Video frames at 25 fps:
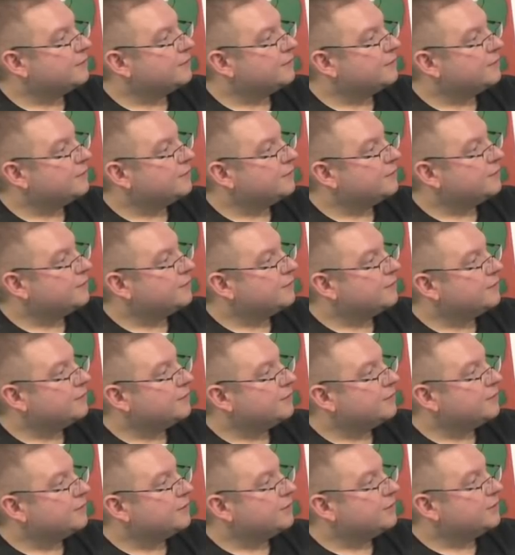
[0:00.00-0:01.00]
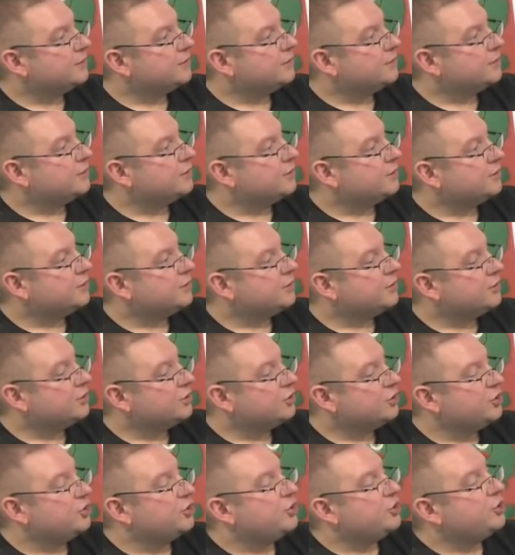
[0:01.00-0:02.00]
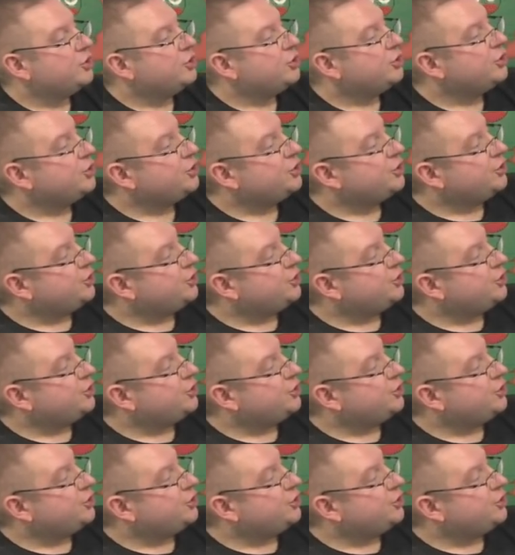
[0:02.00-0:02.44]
No words are spoken by the person on screen.